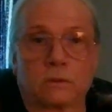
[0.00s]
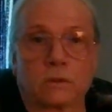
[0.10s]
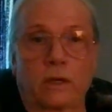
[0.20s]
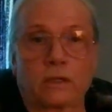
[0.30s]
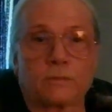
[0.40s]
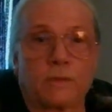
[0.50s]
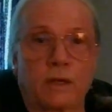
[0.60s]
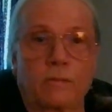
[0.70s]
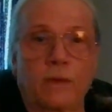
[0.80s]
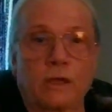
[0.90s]
there has been
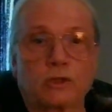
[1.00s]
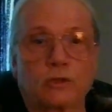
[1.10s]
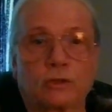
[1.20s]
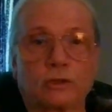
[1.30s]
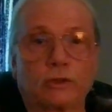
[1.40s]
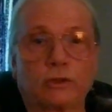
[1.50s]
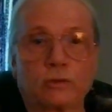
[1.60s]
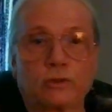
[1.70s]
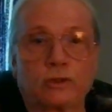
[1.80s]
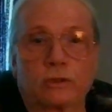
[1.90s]
a major
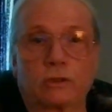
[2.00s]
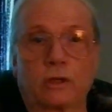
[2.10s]
dilution,